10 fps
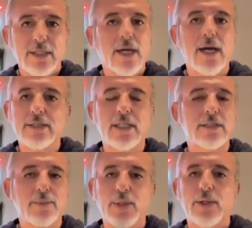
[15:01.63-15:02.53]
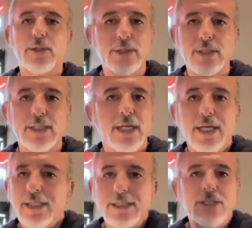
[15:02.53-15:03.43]
content to post, and
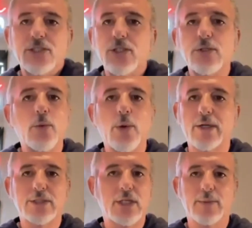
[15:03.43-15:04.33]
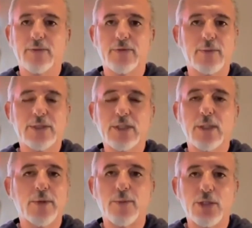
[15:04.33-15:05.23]
you just don't know where it's coming from. It's
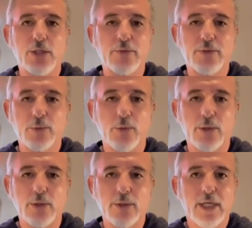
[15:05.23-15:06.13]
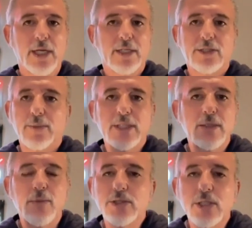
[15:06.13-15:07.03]
coming from all over the world. Some of the,
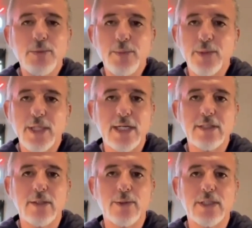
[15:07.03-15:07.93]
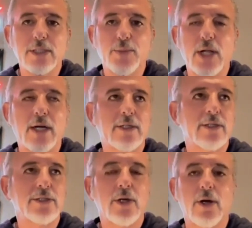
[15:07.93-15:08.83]
most of the people that I deal with, these
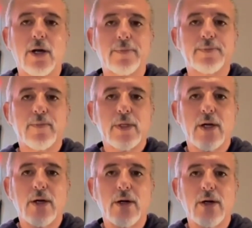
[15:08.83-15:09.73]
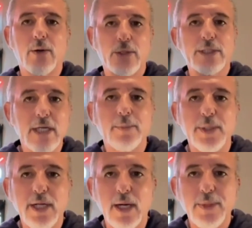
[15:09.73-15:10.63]
bloggers, are are on the up
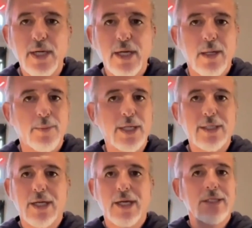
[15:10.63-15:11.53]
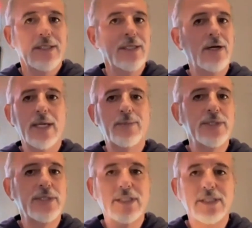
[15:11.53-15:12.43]
and up, but you know, they
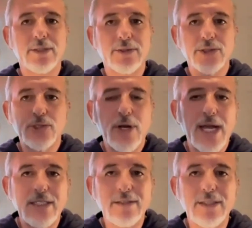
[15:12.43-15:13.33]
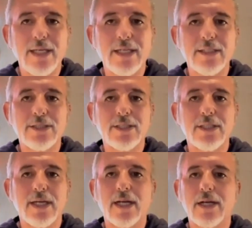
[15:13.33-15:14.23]
put these little tracking things in
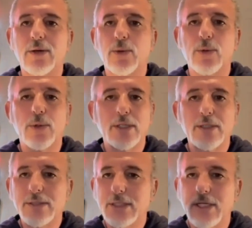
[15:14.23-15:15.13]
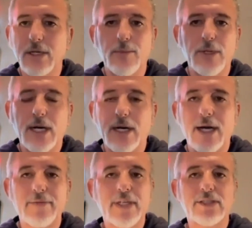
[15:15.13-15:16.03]
there, or you know, uh,
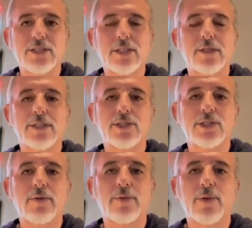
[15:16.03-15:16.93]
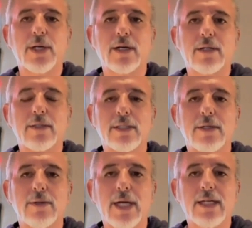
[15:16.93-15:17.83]
I've got serious software, you know,
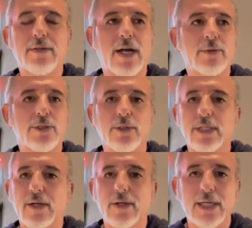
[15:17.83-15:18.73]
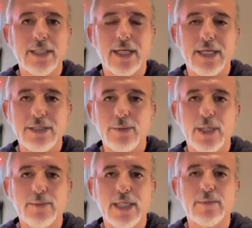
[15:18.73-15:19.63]
antivirus on there, and I and I see
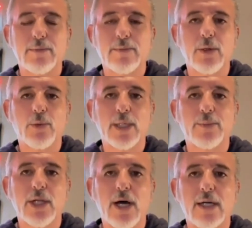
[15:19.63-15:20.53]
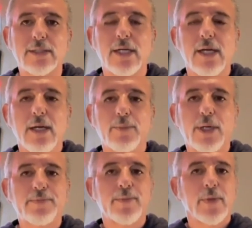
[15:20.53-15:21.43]
when I'm getting, you know, when I'm blocked.
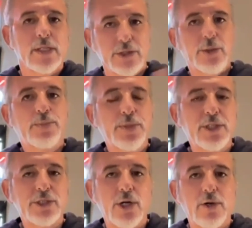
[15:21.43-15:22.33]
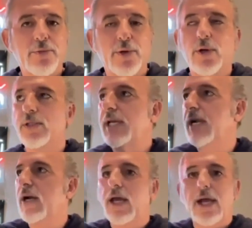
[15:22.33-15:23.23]
But so we put the software on
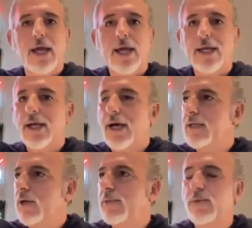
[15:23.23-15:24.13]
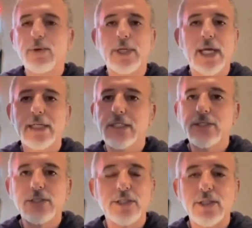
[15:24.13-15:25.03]
there, and I go through it, and
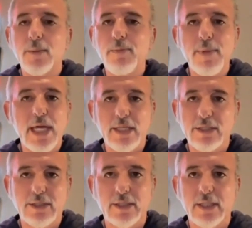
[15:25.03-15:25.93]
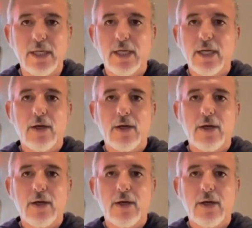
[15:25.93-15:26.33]
it is just amazing